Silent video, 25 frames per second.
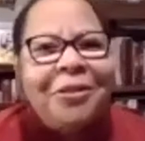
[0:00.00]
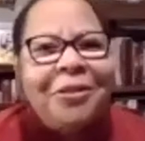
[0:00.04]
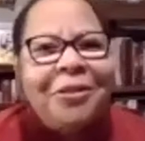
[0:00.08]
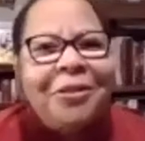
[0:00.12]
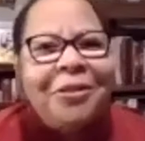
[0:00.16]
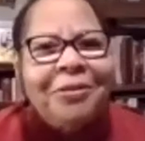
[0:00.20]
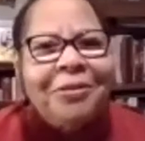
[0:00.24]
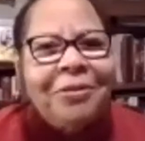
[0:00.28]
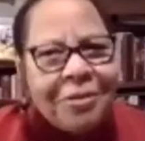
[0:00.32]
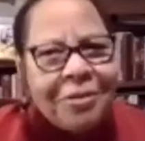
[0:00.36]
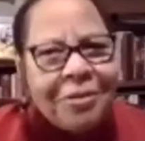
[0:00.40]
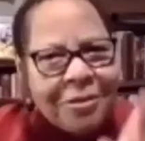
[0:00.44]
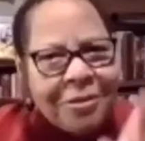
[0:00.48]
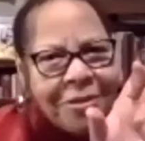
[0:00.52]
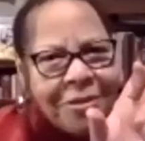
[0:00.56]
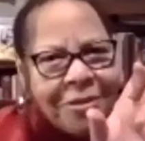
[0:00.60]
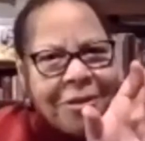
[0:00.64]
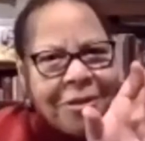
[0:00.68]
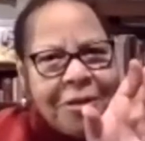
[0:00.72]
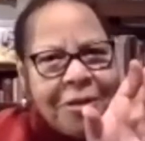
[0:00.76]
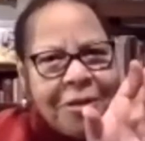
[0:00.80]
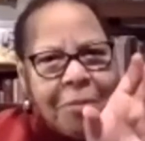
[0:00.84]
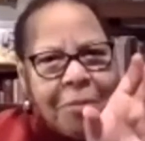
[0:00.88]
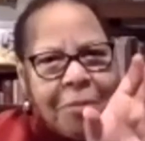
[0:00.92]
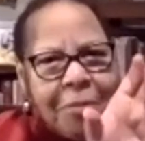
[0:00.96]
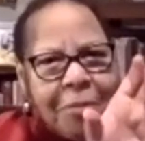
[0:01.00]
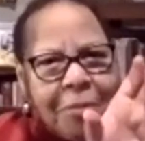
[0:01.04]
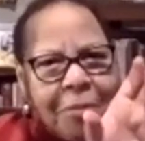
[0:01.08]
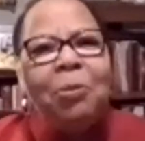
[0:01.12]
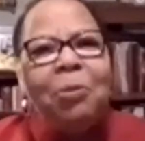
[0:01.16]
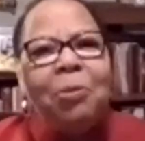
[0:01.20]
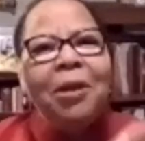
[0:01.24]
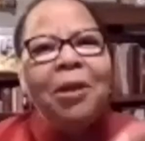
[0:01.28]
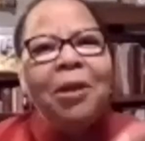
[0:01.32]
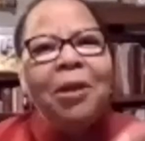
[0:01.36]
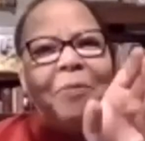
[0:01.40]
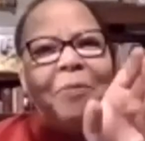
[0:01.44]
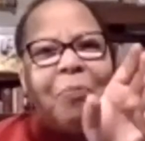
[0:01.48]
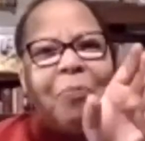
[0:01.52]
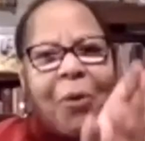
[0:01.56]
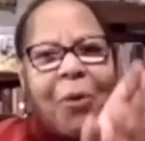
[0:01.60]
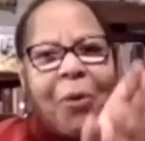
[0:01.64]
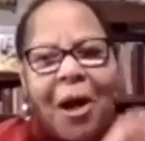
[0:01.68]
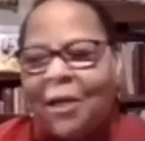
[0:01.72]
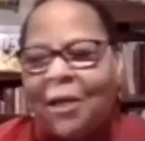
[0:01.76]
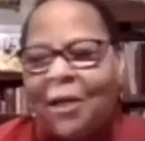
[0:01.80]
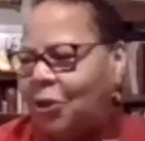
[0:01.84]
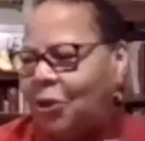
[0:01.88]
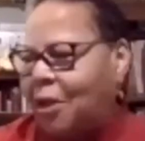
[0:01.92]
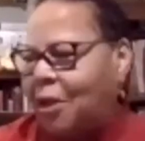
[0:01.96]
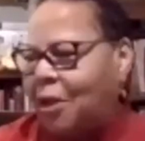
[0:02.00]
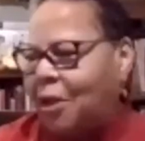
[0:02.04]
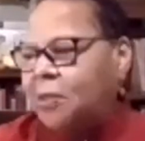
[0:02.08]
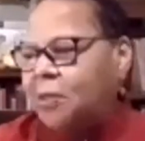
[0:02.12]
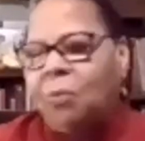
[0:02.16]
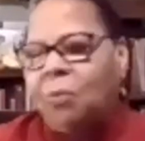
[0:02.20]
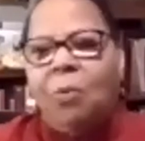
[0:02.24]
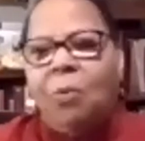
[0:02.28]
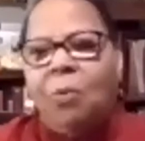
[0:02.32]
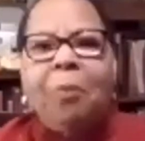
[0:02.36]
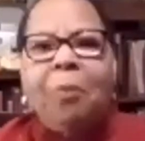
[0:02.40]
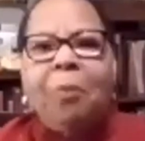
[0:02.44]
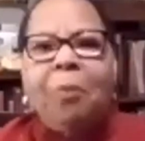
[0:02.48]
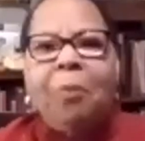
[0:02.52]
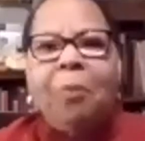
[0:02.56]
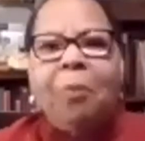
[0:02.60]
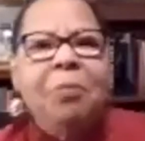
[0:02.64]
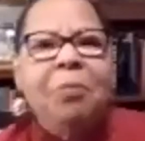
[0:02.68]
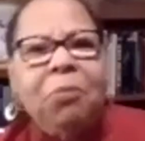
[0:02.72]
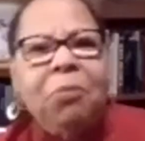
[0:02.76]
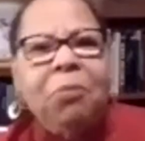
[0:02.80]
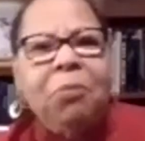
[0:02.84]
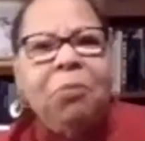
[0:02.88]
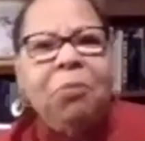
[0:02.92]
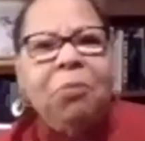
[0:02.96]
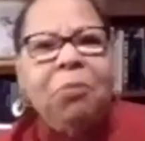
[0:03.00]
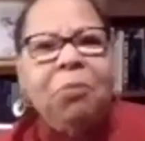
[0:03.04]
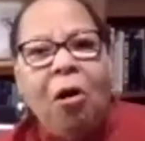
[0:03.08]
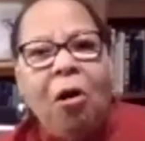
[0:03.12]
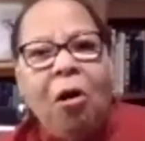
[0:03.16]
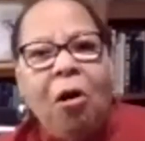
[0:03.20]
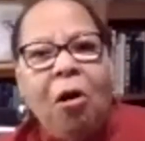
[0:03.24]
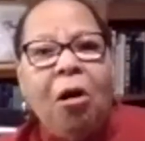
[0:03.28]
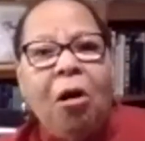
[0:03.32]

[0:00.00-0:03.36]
public projects where people are